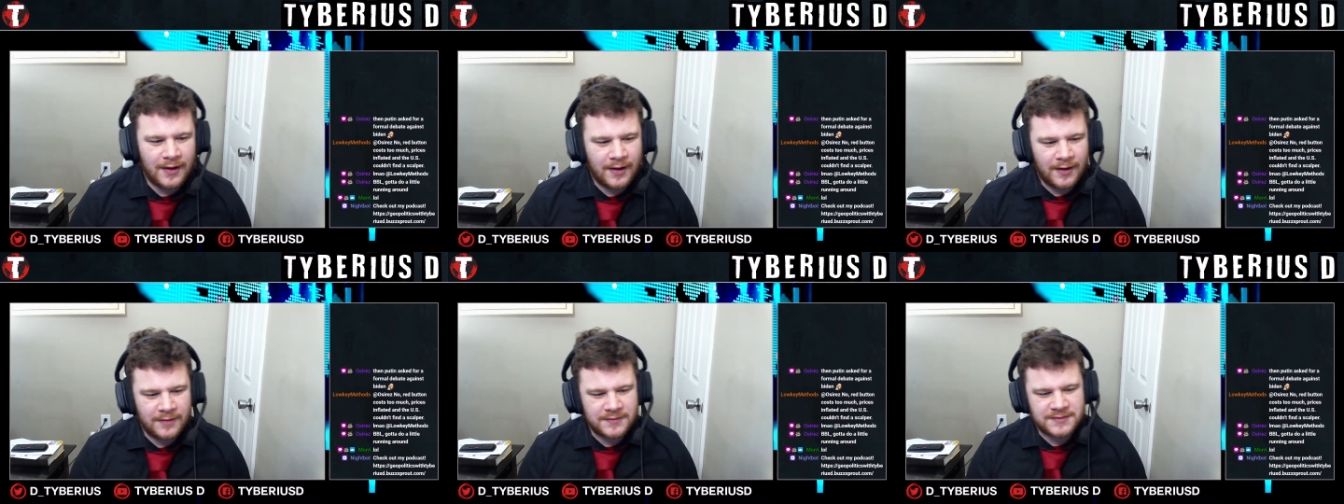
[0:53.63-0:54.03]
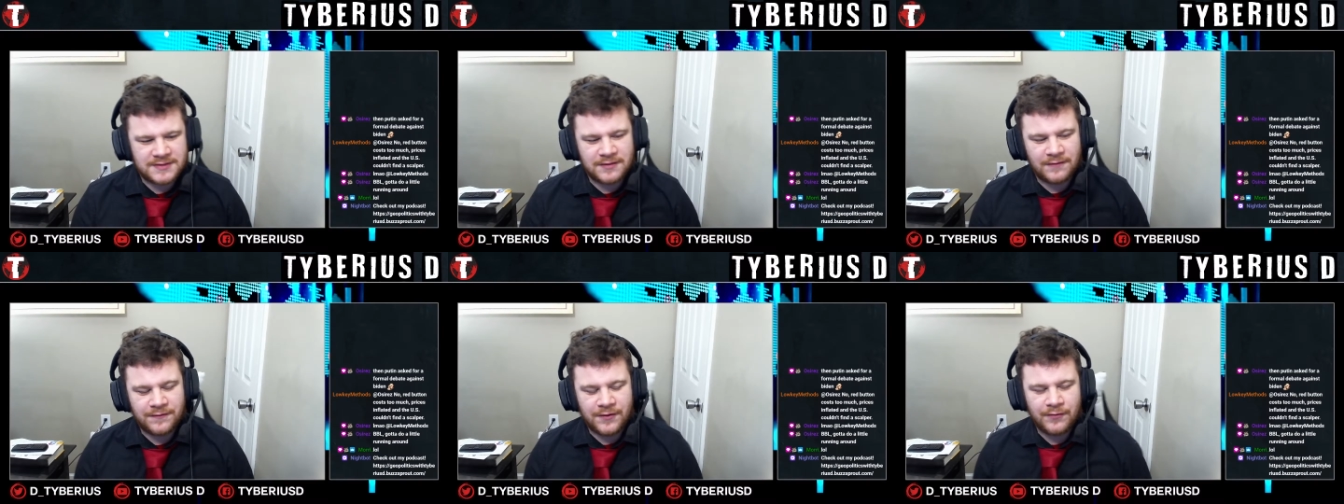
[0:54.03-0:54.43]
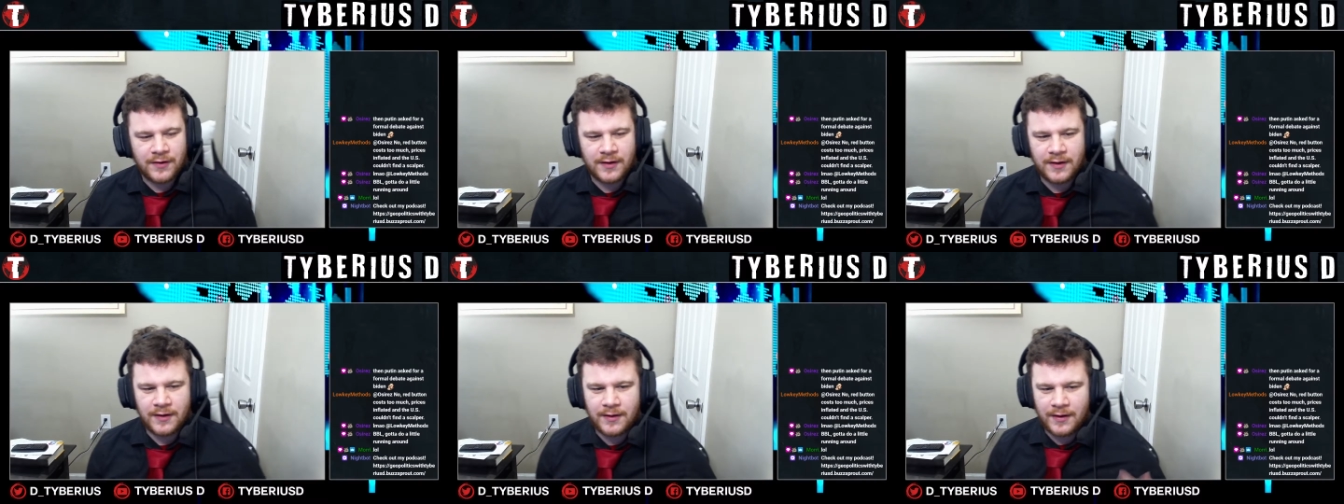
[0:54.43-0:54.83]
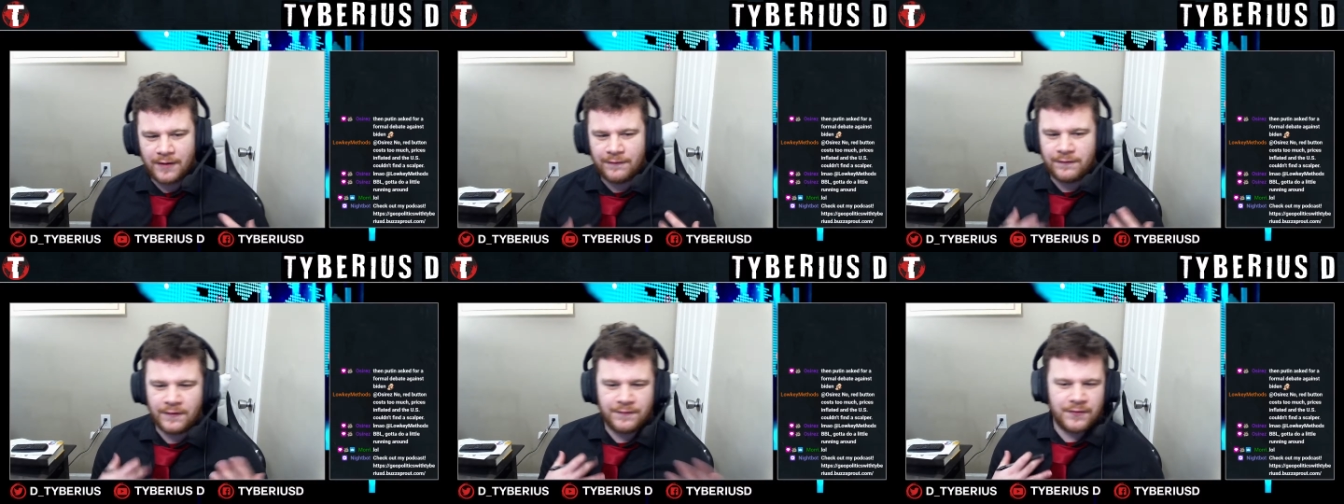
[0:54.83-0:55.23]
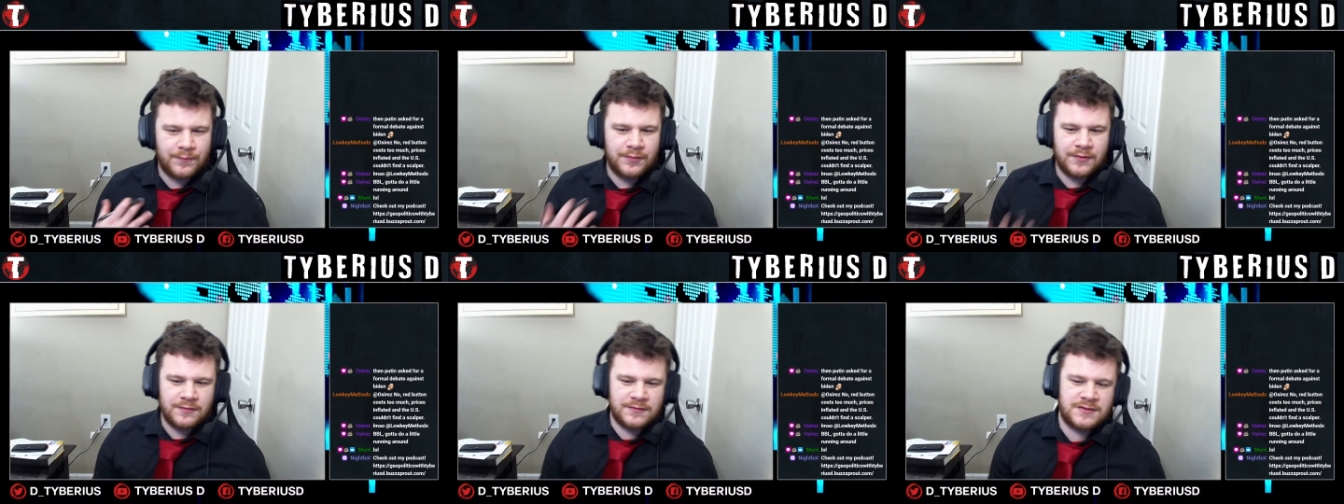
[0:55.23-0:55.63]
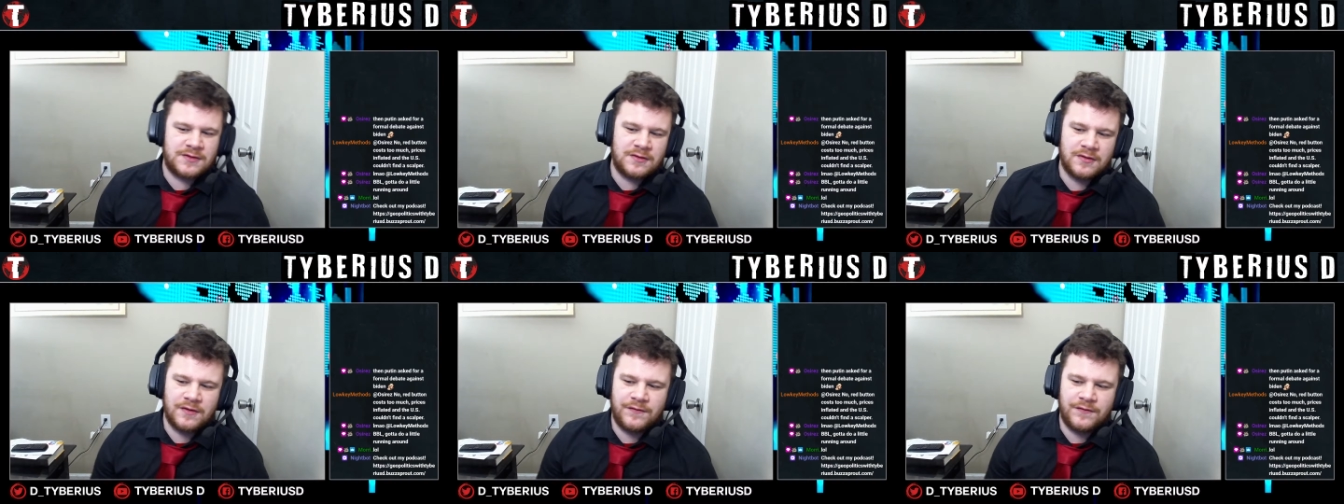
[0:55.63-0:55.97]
So if you want to, if you're a producer,